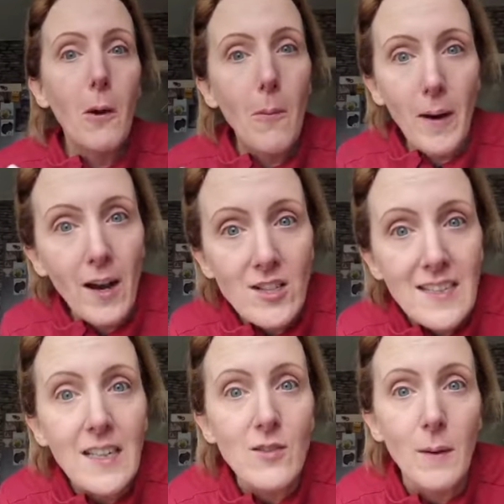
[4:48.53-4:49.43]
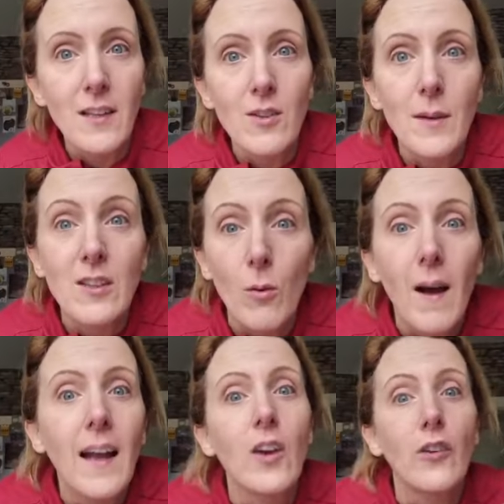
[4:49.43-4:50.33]
probiotic as well, so it's
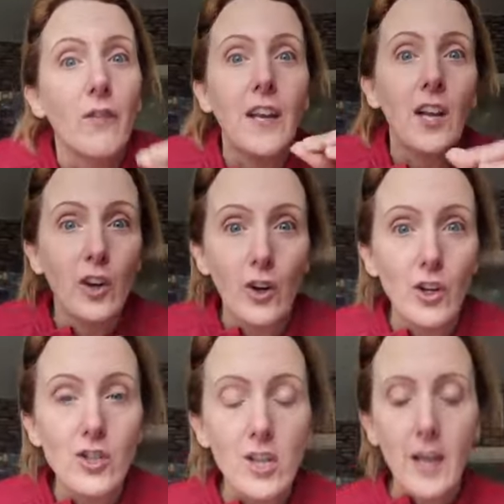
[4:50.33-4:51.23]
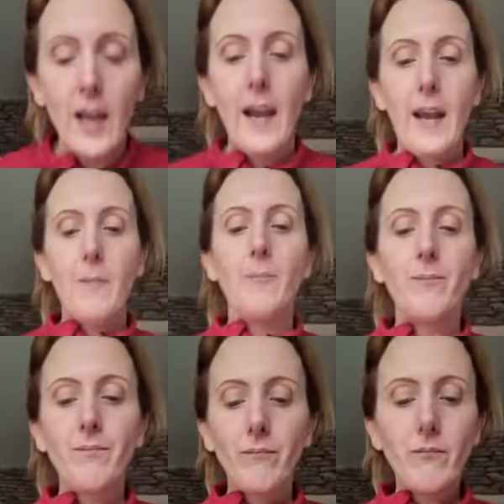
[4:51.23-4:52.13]
quite good for your gut.
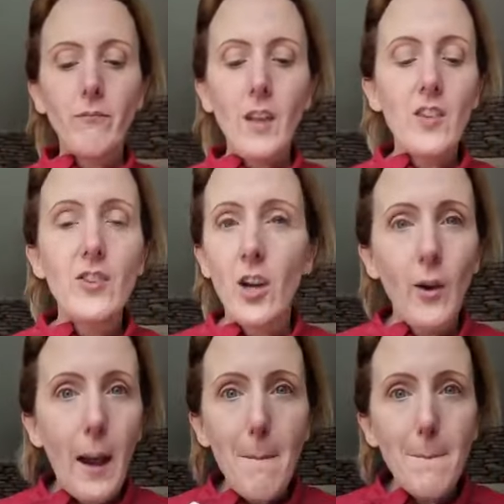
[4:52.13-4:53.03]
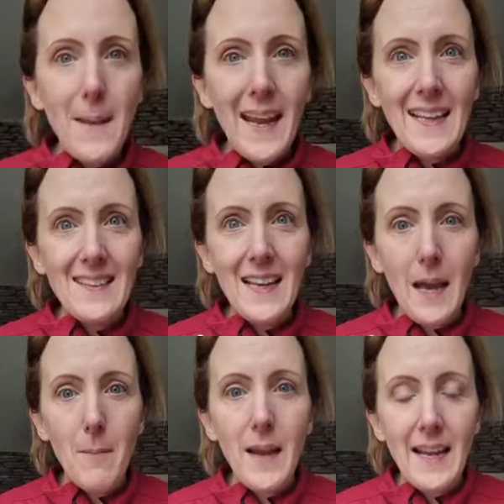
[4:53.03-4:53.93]
So amazing,
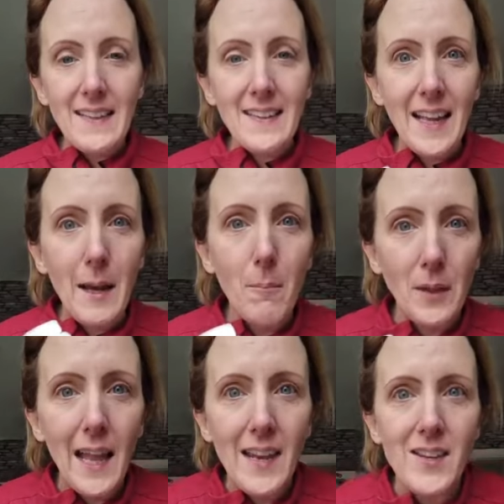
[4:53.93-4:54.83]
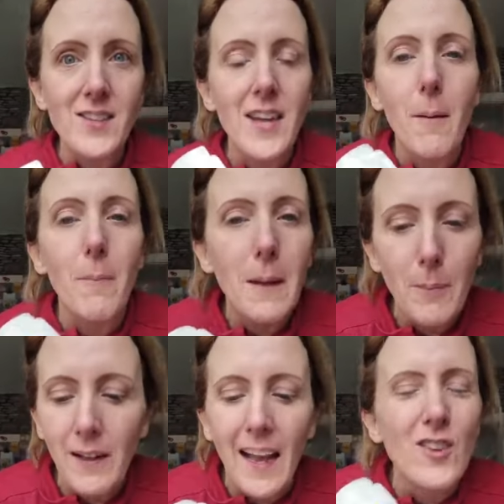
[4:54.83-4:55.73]
amazing blend, and
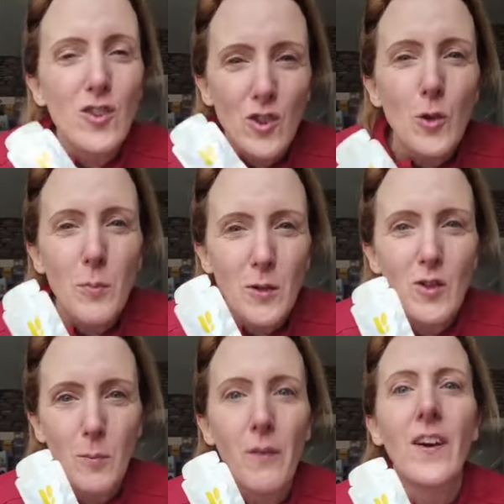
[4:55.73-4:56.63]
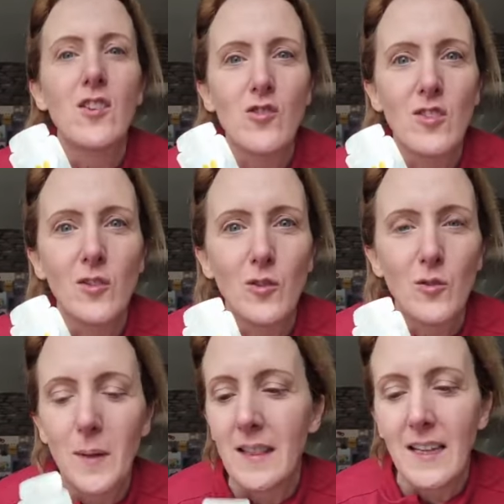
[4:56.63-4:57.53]
people get super, super fast results
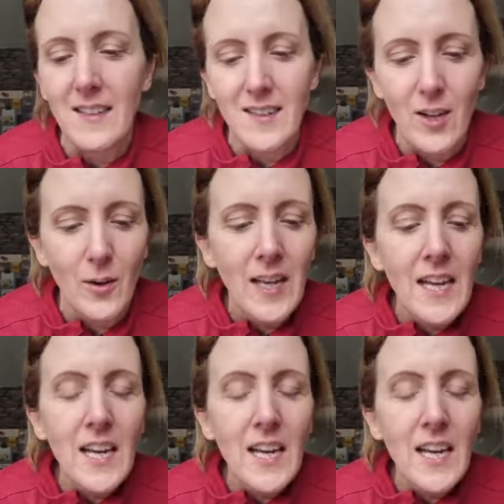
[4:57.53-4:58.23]
with this. So